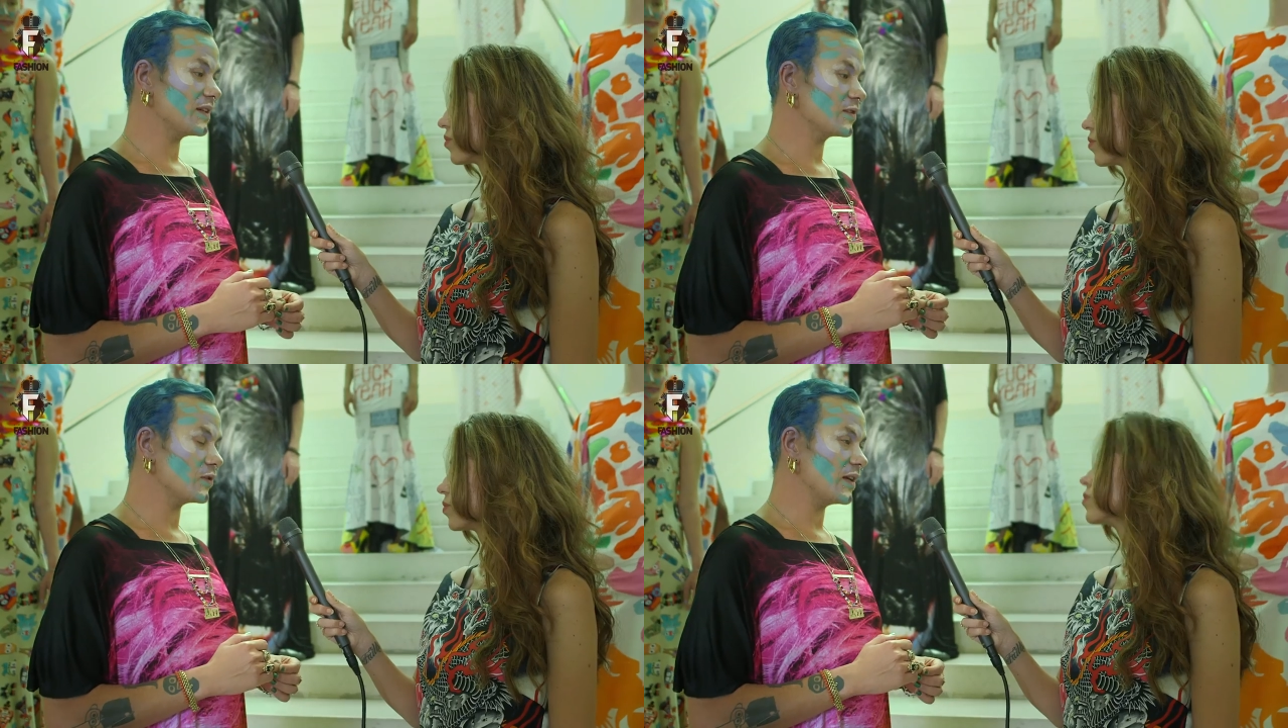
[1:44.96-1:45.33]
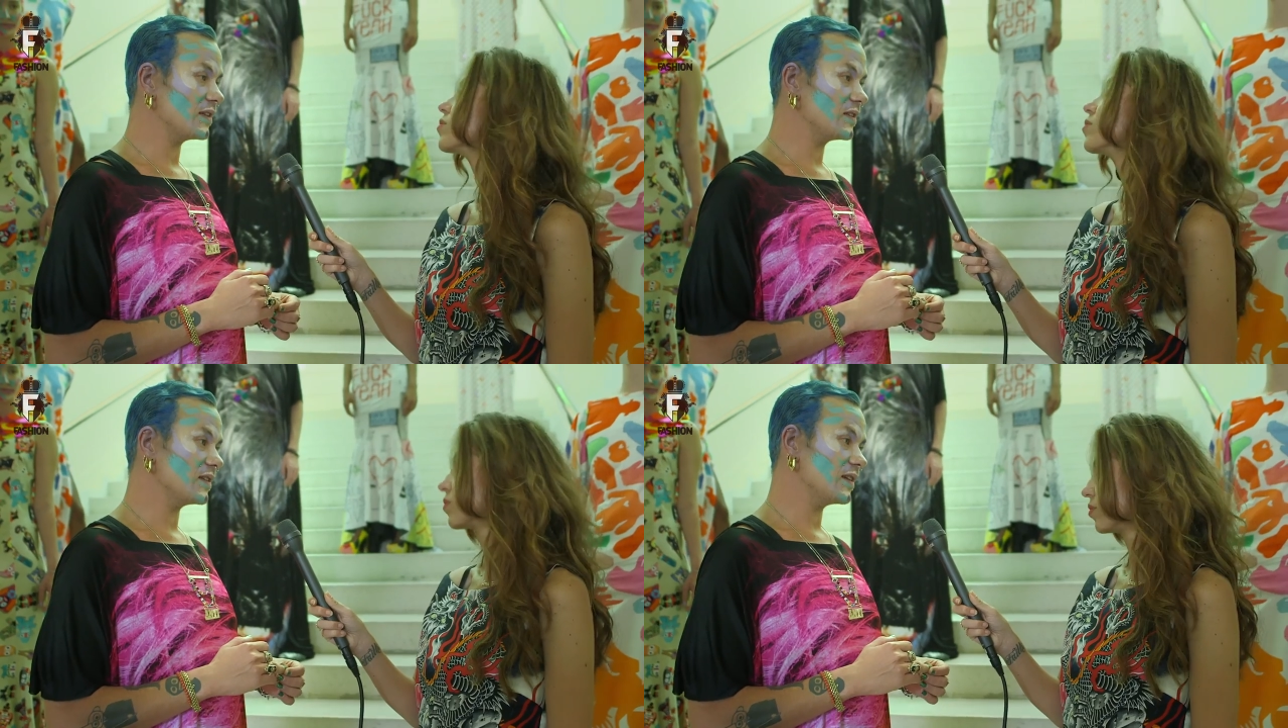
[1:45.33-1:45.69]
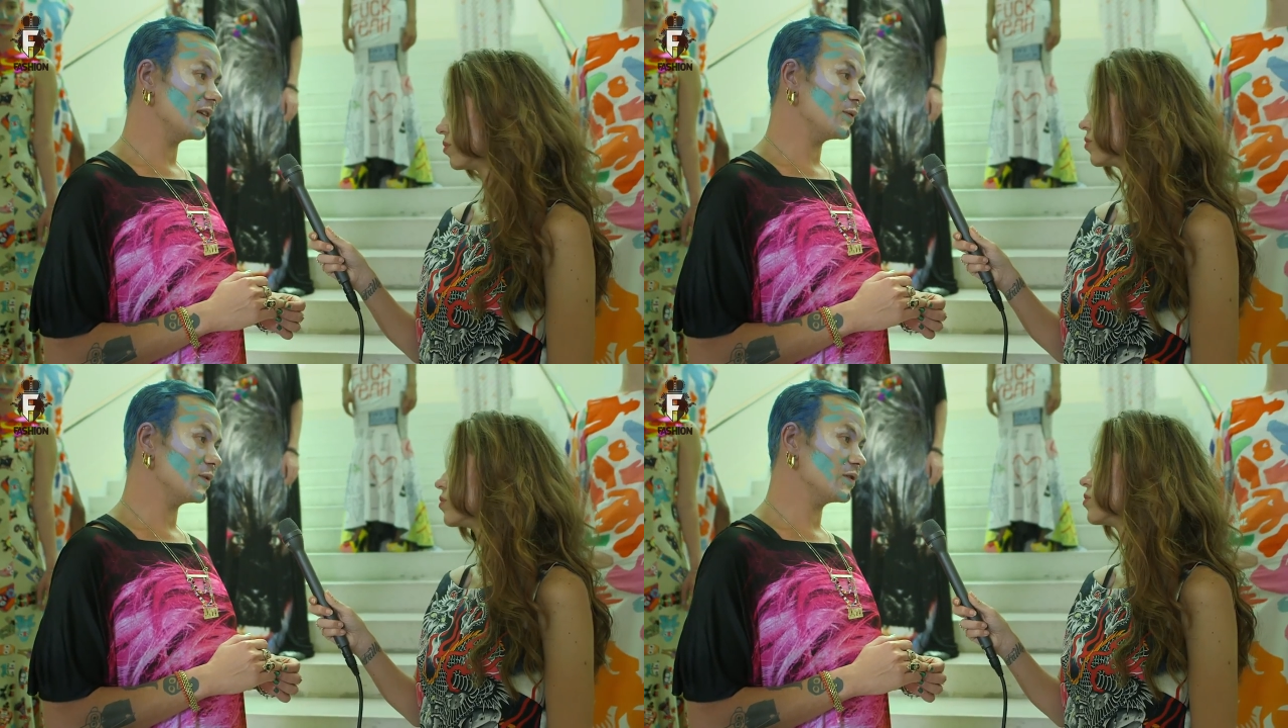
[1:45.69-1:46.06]
next collection that
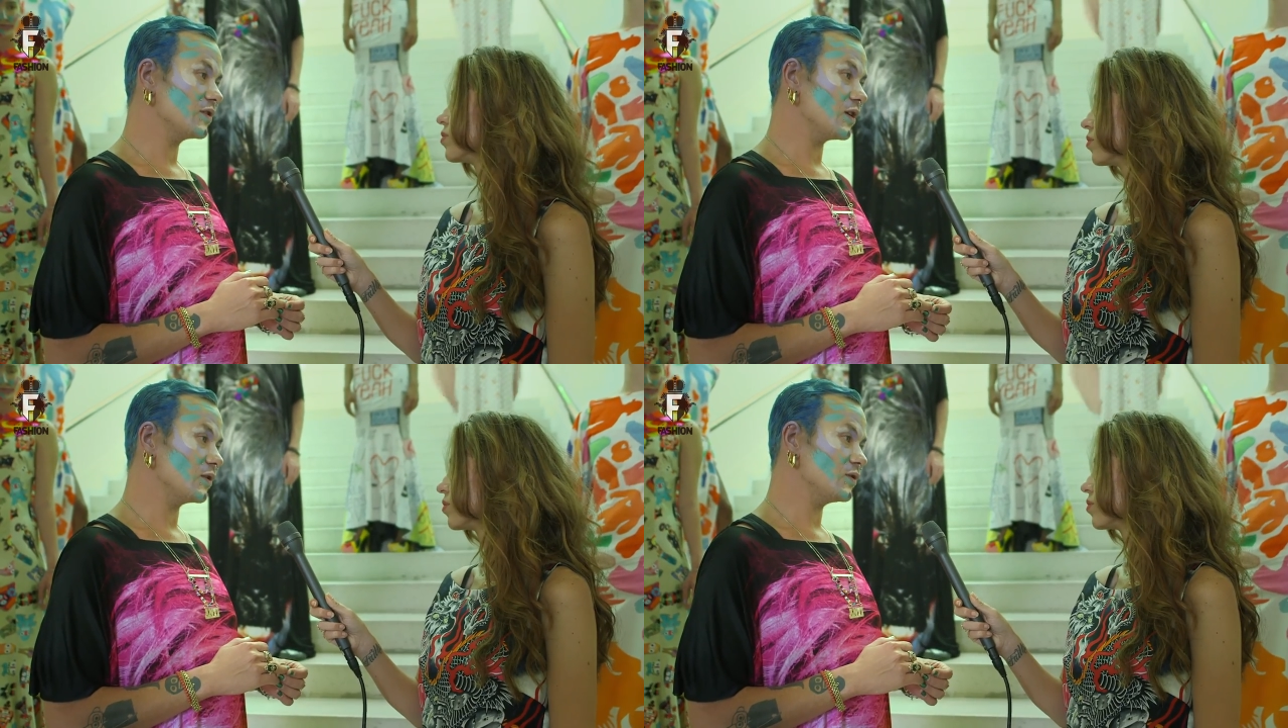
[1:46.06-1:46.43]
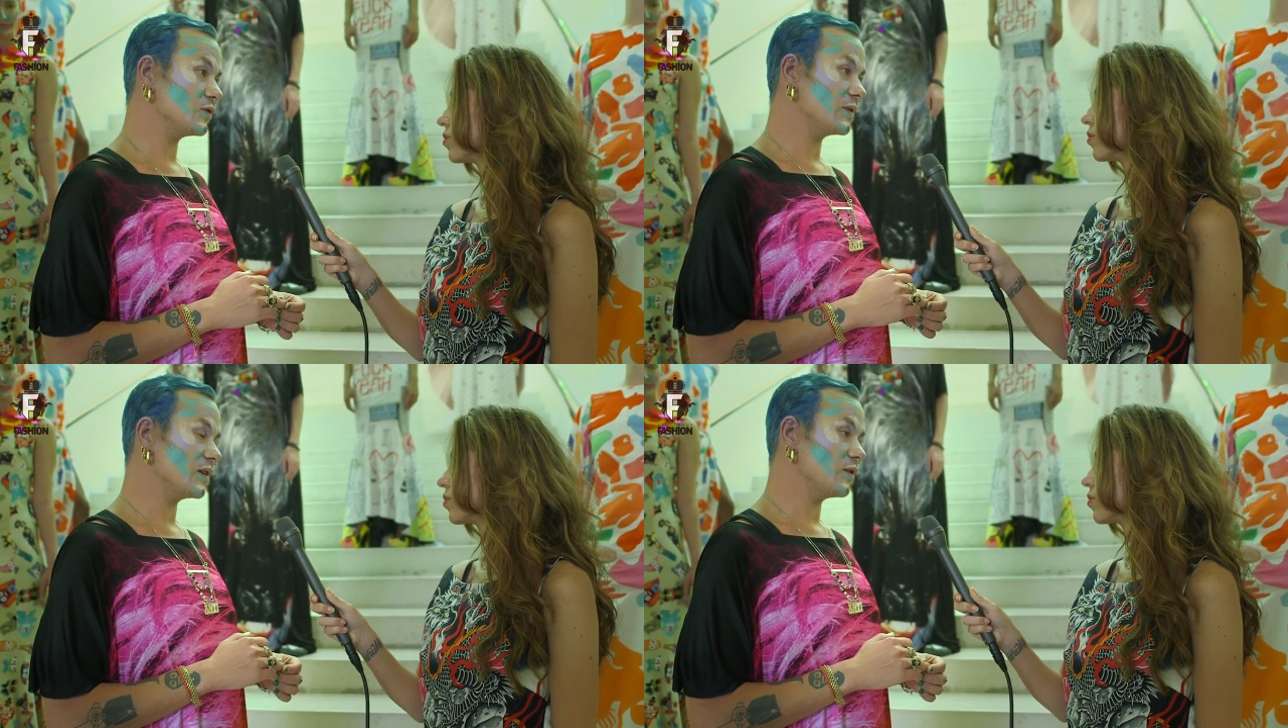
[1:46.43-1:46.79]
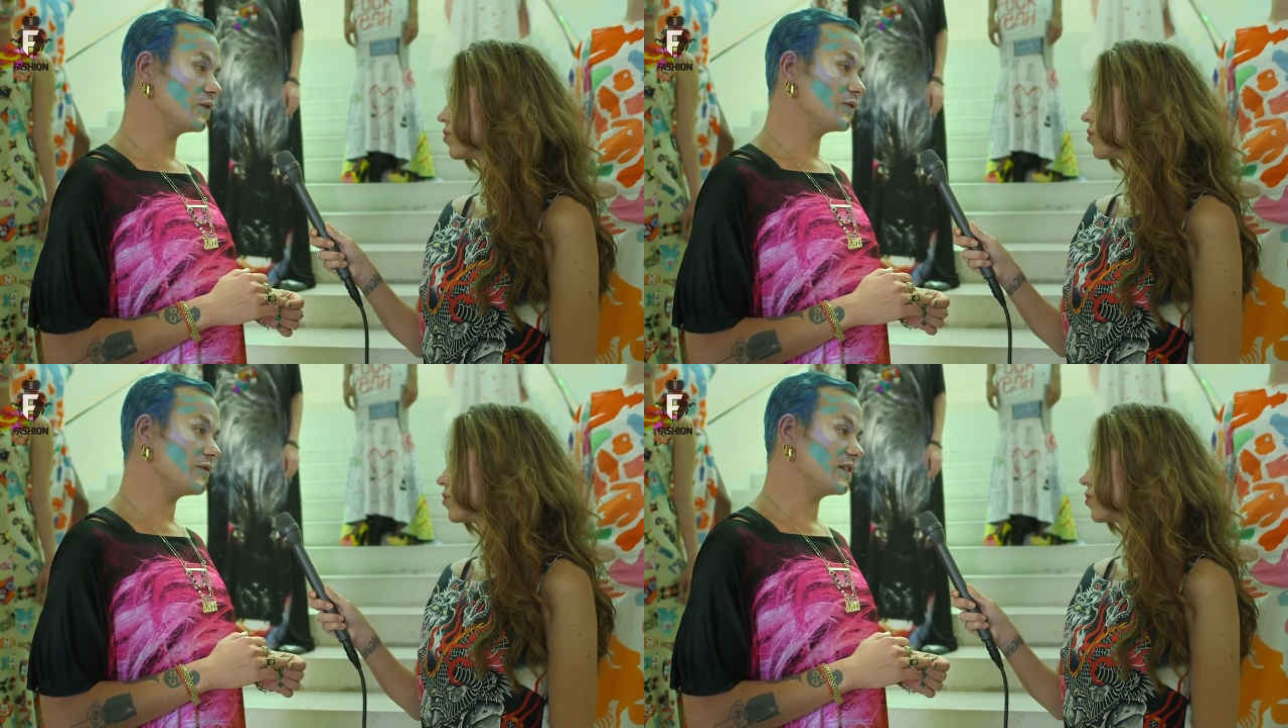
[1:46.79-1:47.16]
I will show during
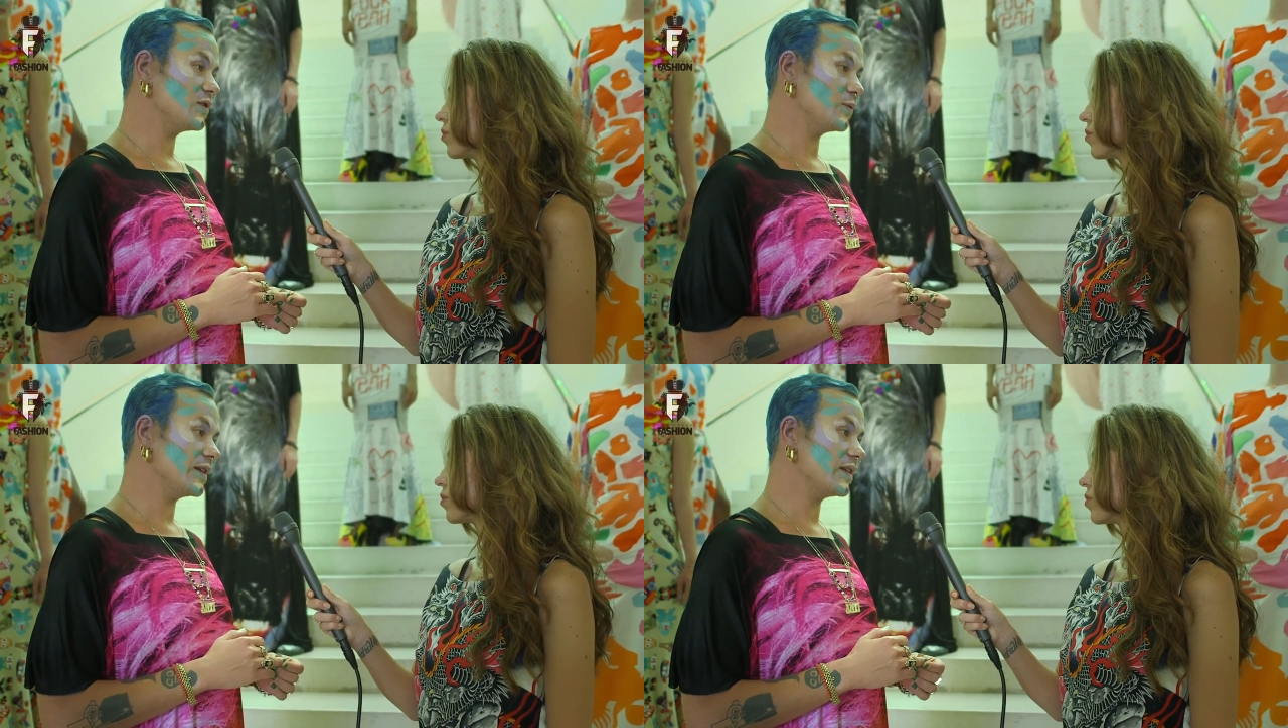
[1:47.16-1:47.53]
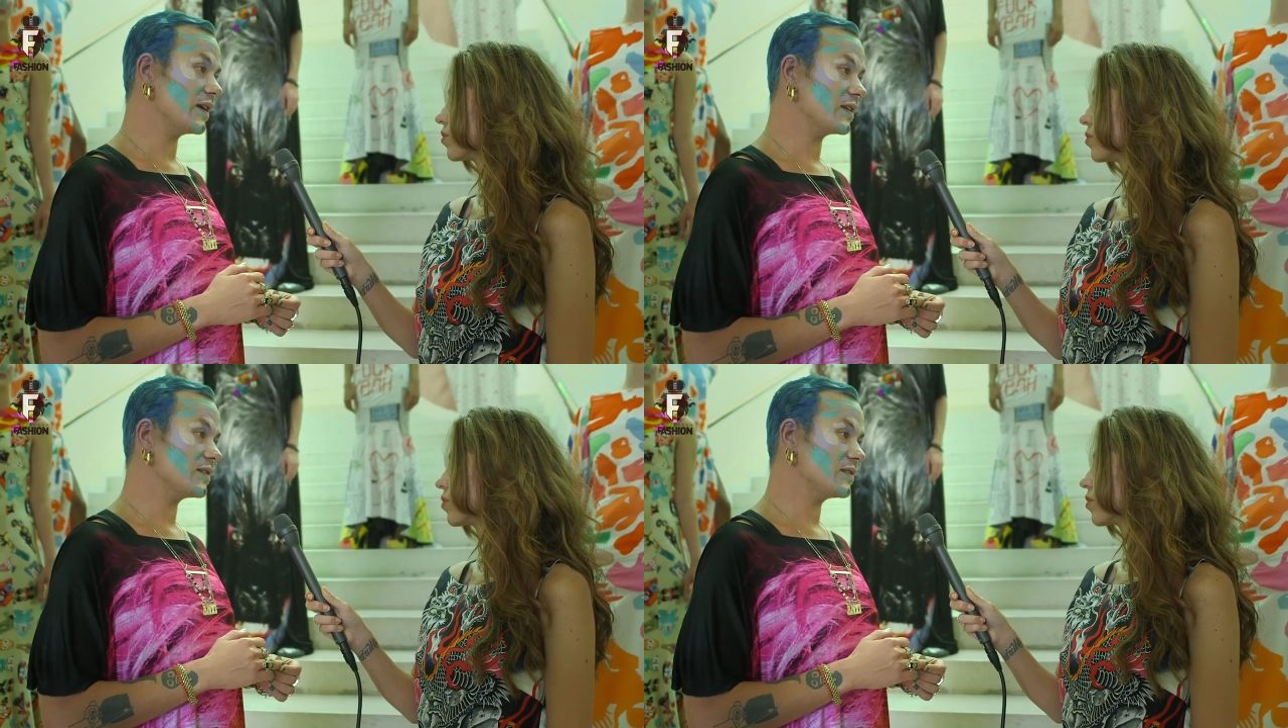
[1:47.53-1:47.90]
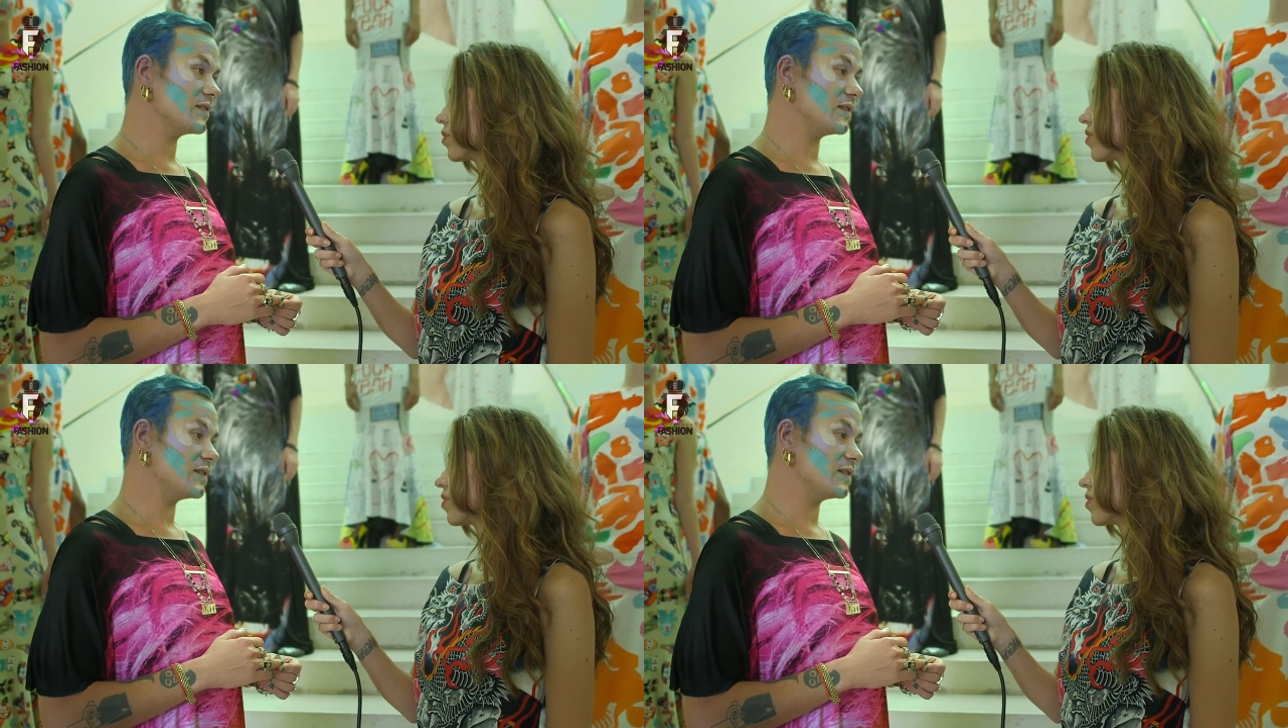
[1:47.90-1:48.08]
London Fashion Week next